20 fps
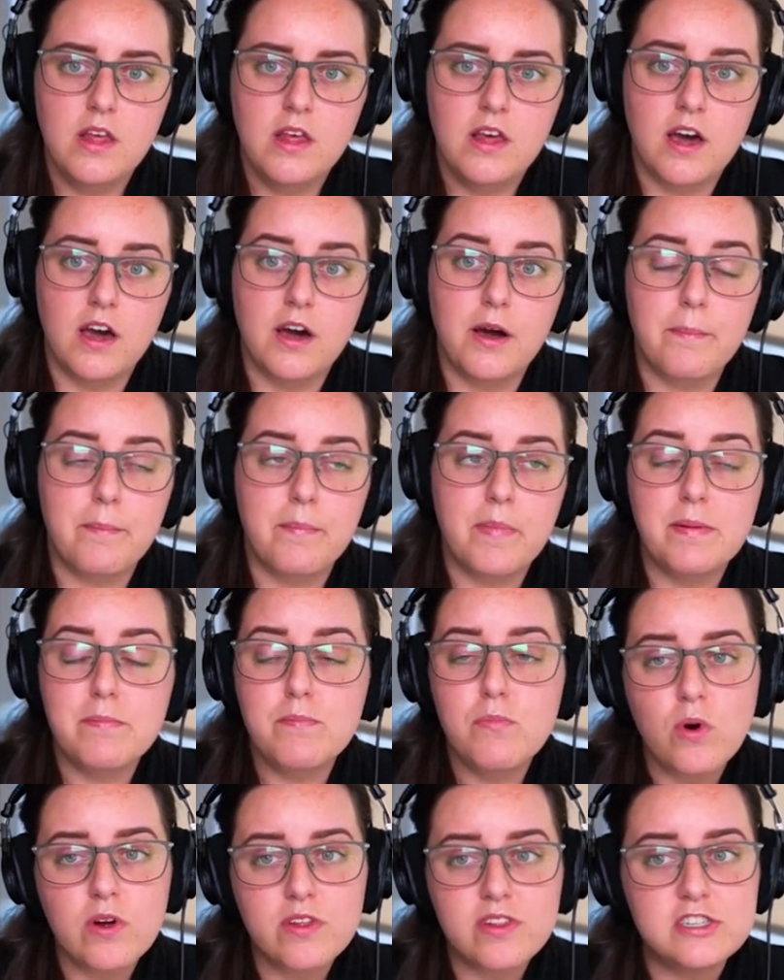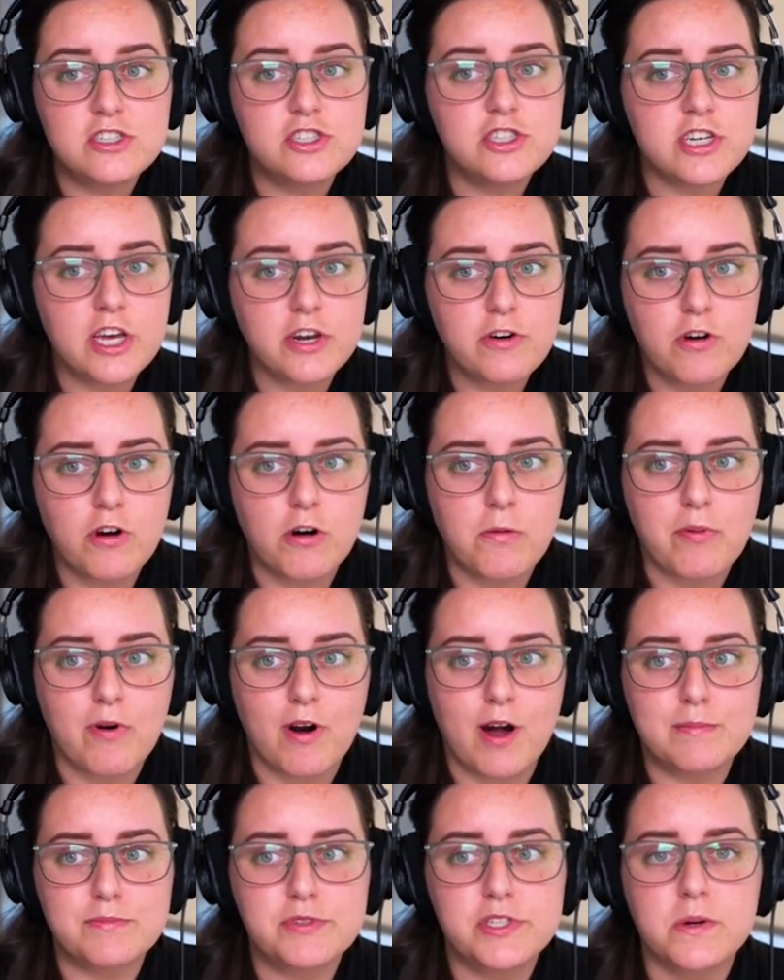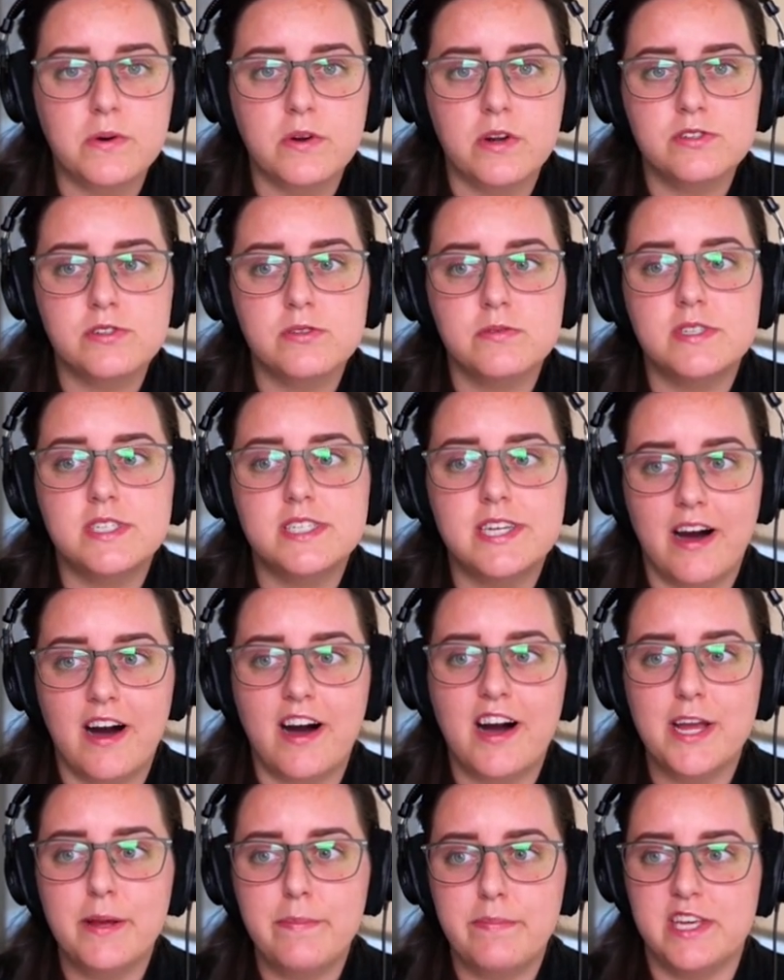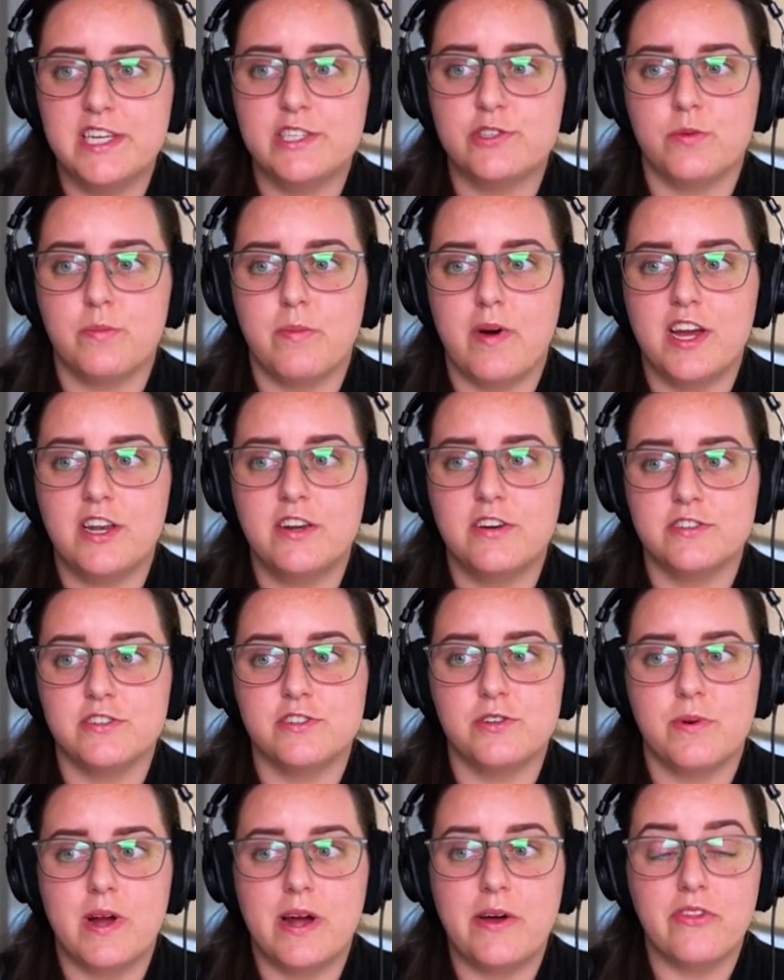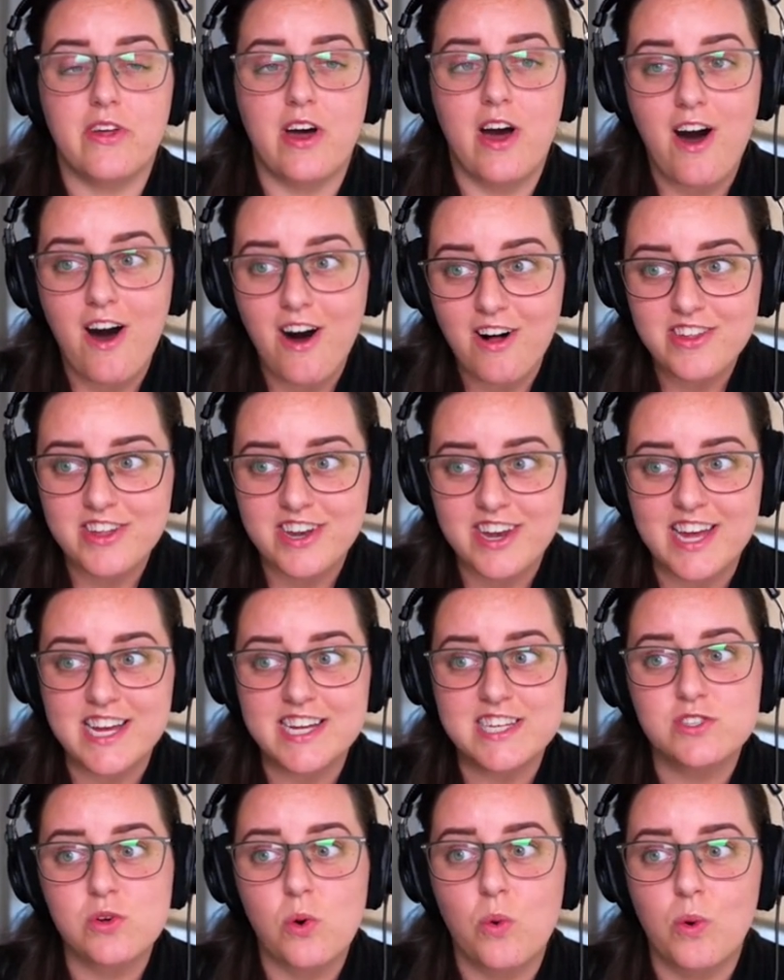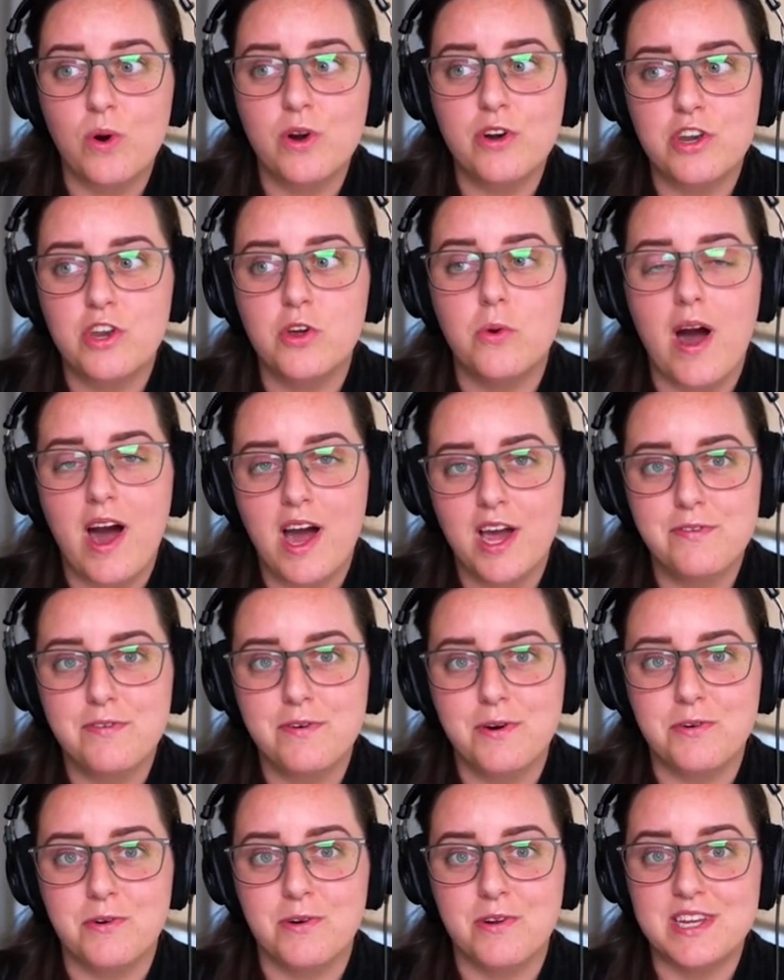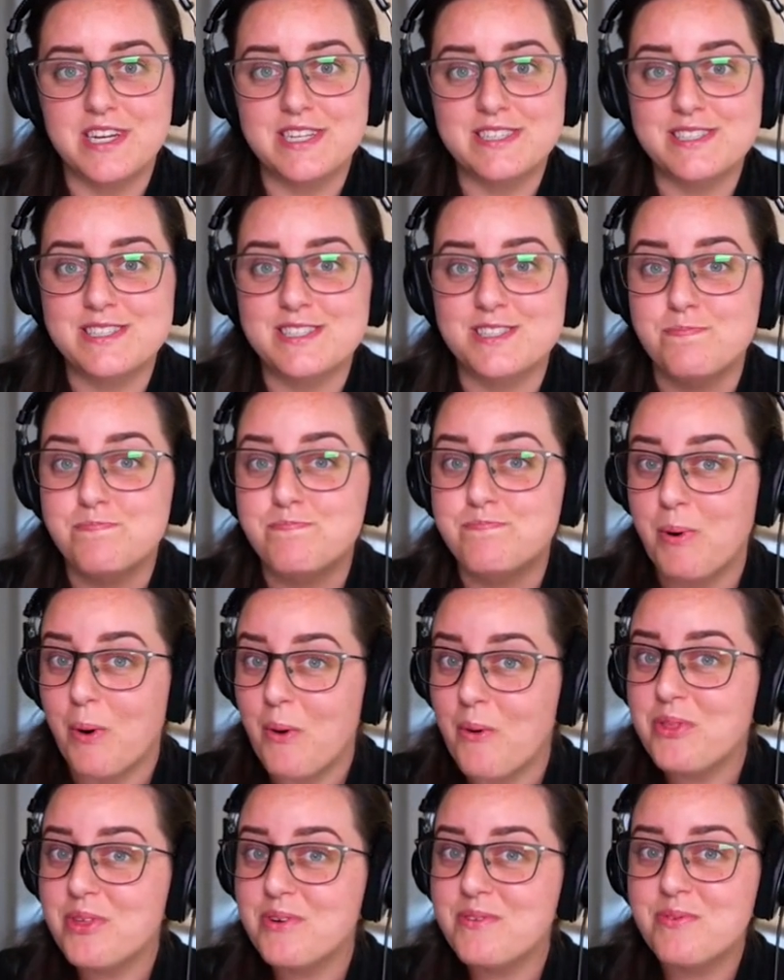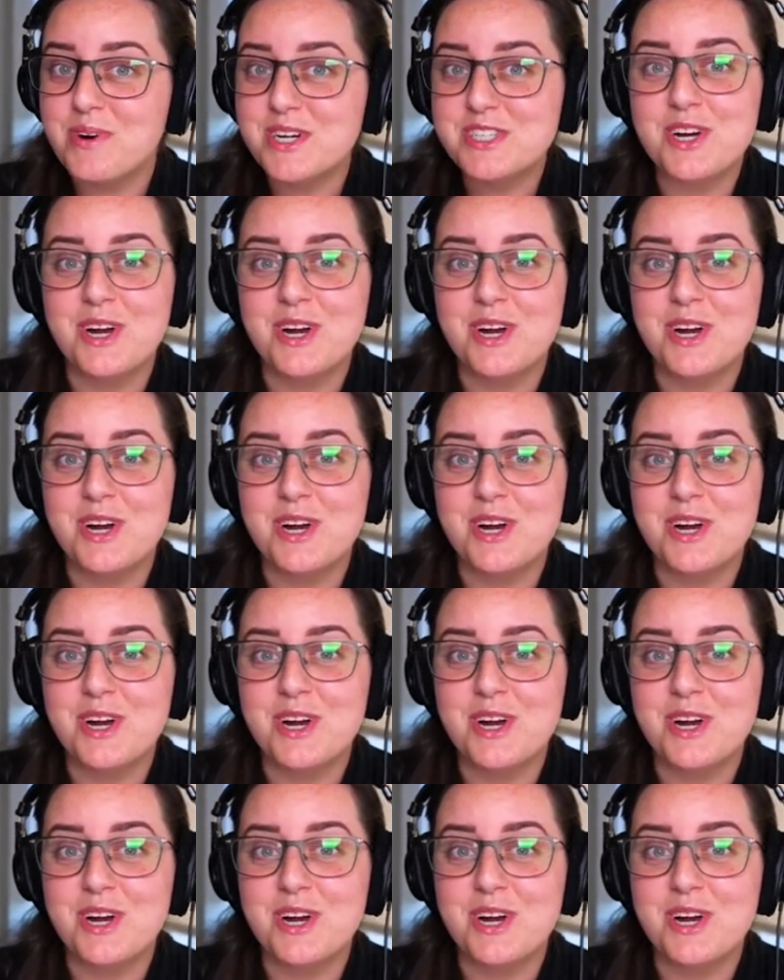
And more than general prompts, you can also time these reminders around the holidays or new iPhone releases, both of which